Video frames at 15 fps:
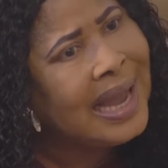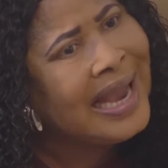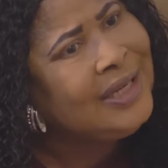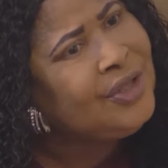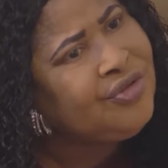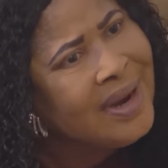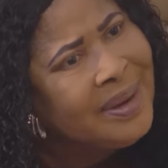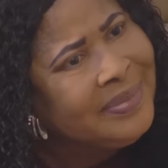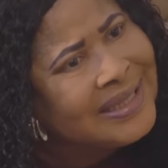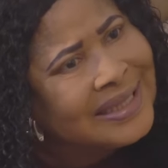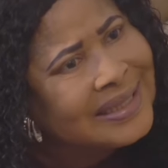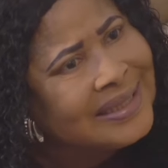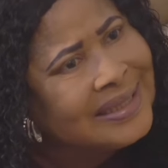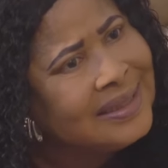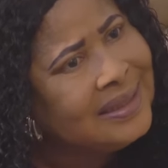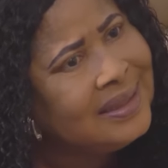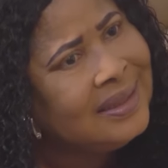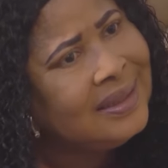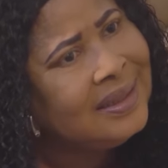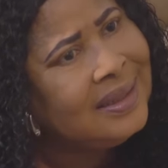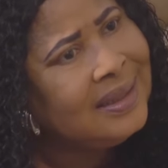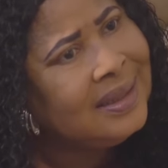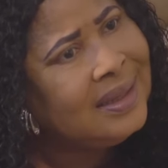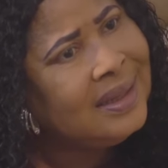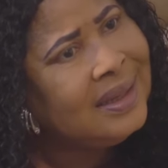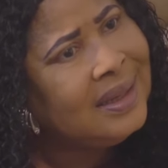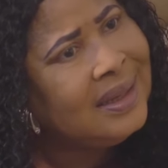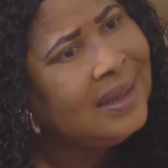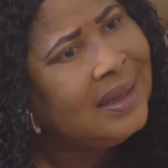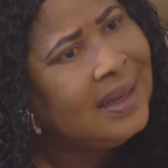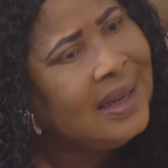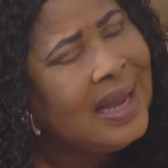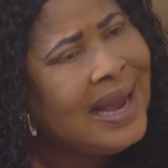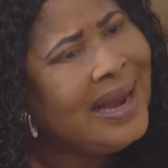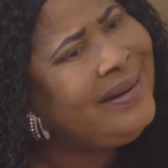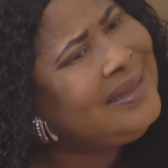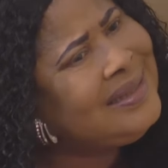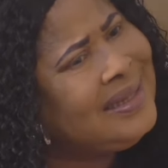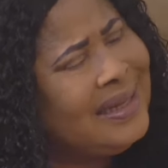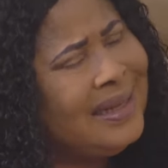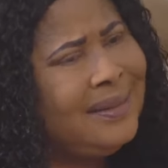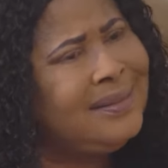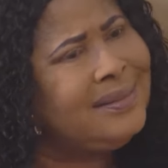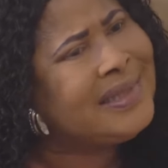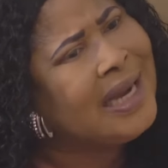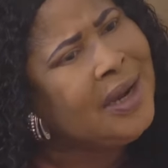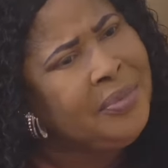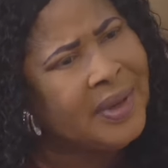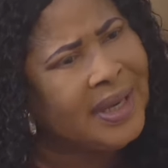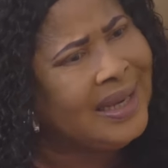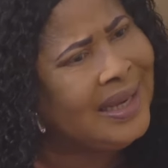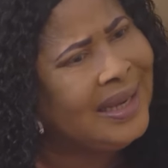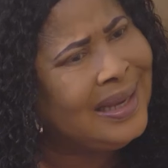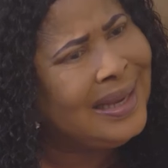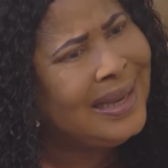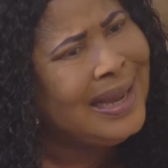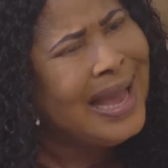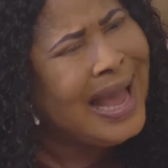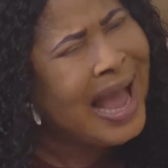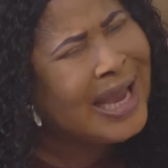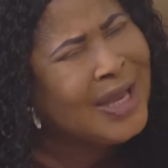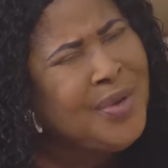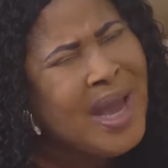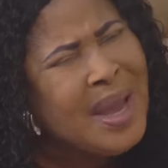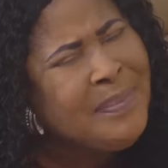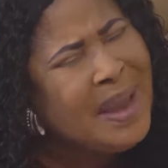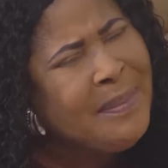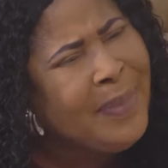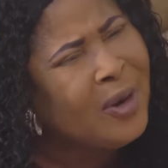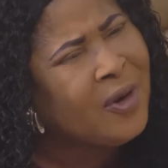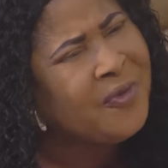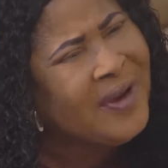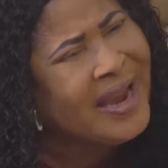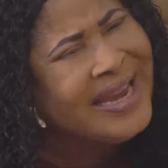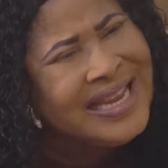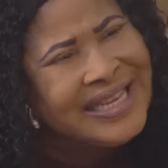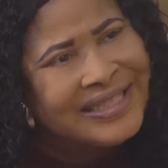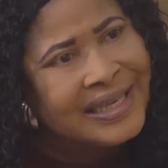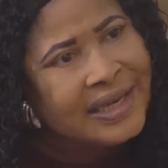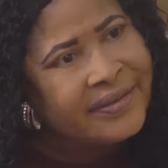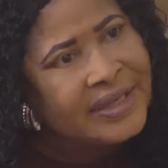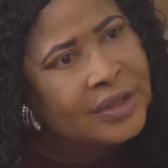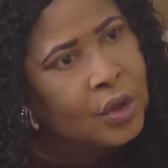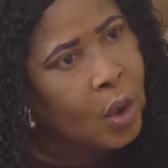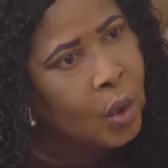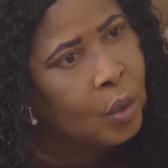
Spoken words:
I dreamt it. I didn't say, tell me, are you a member of any secret